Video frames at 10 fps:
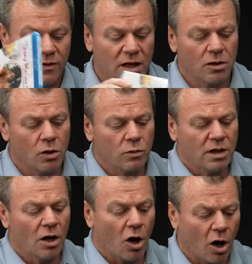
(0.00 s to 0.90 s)
very
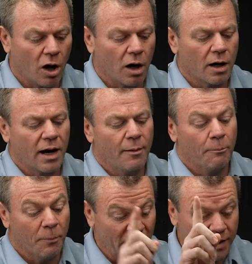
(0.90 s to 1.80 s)
lonely, hard,
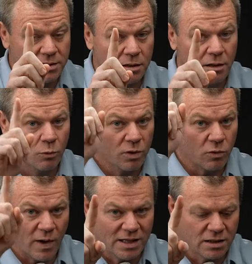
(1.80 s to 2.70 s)
but with
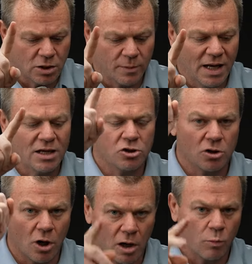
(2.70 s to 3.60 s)
the right
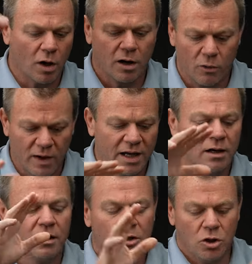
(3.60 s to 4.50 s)
determination, hard work, grit,
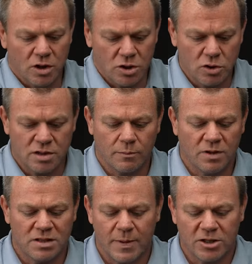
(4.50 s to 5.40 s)
you can do
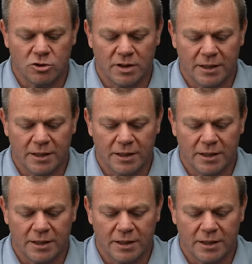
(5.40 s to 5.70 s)
something special